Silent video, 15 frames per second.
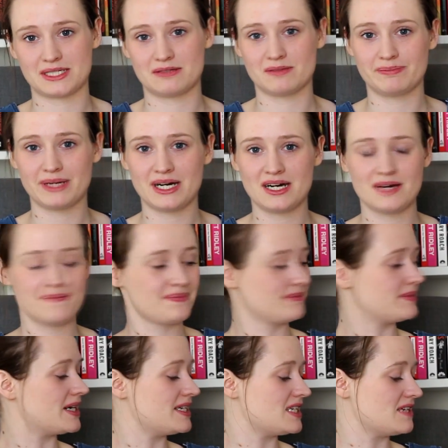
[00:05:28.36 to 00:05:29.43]
Into a Bar
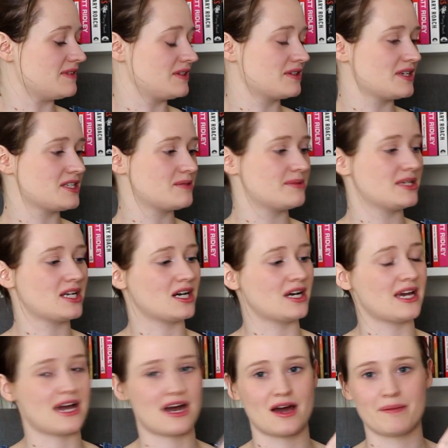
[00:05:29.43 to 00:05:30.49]
by David Graceman.
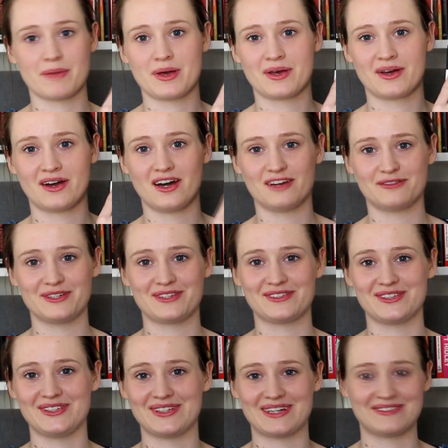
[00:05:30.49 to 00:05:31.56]
I am halfway
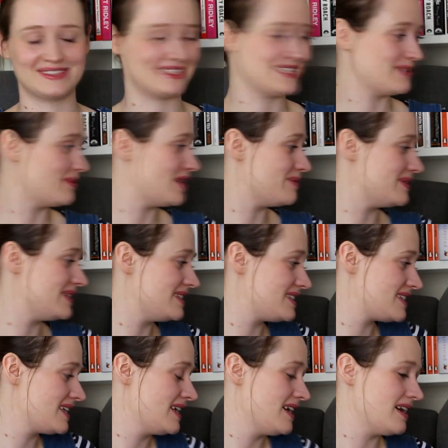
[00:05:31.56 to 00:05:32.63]
through that one at the
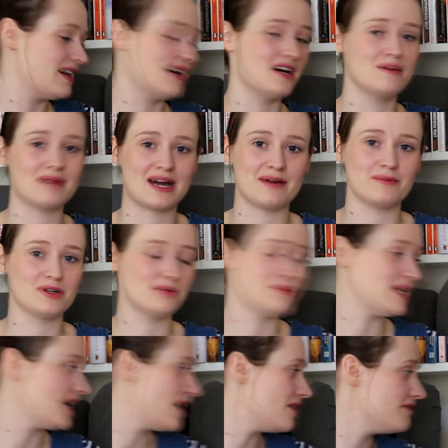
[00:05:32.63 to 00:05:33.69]
moment, and we'll
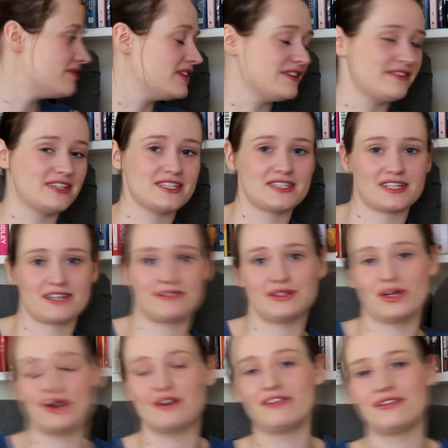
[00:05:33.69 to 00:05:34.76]
be hopefully finishing that one
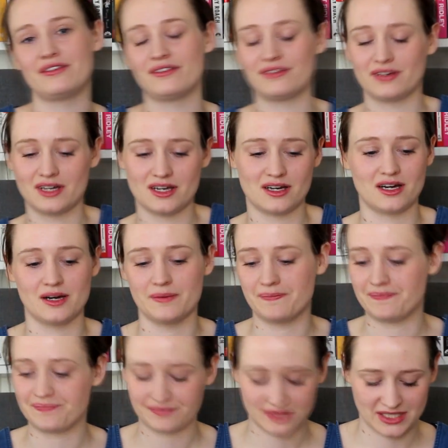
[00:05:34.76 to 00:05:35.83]
off
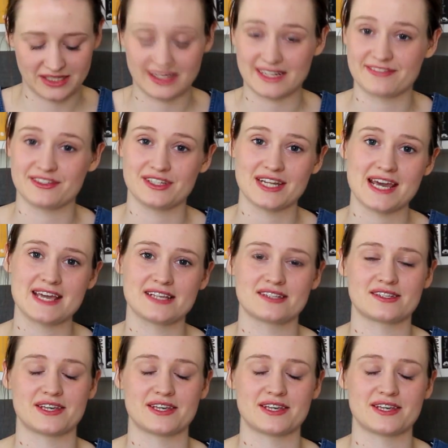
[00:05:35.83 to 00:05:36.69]
in the next few days.